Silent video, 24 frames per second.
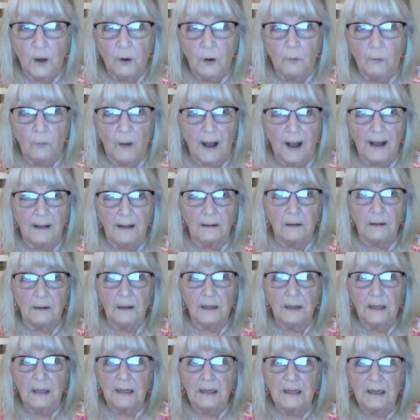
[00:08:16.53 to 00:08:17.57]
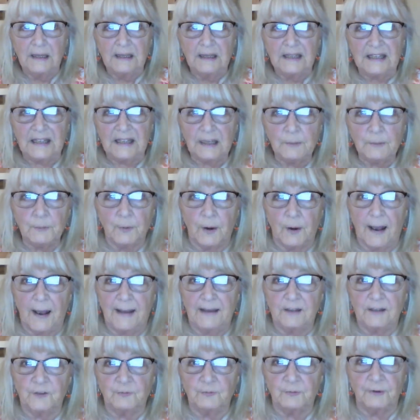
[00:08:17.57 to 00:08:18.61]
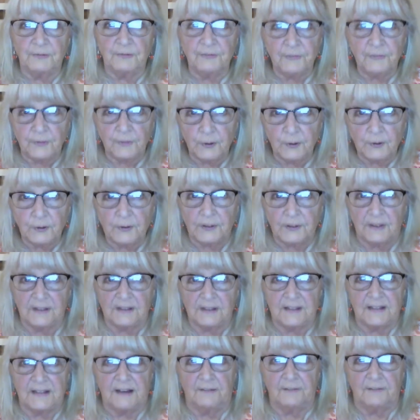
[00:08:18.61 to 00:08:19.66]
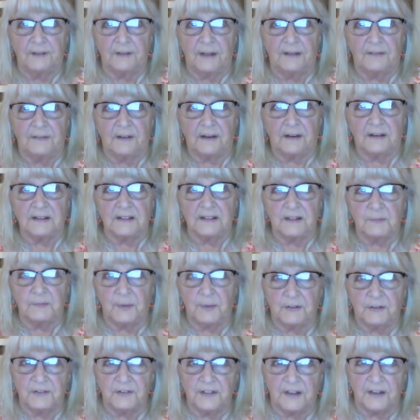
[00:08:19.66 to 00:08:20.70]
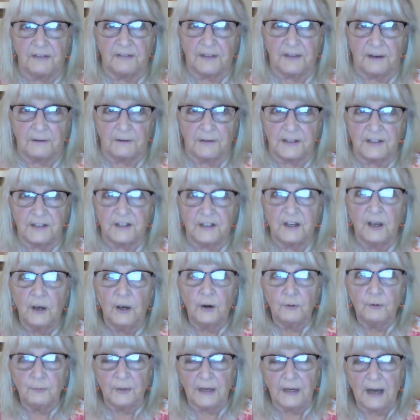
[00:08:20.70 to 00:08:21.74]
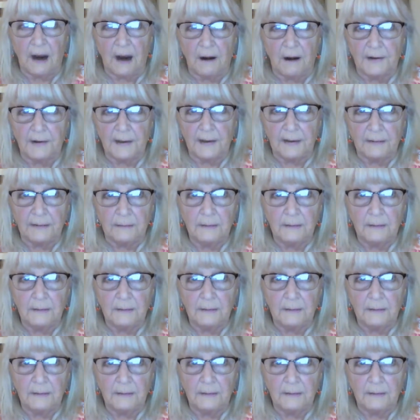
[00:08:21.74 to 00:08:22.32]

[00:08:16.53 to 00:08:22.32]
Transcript: while Ebright refuted several of the conspiracy theories regarding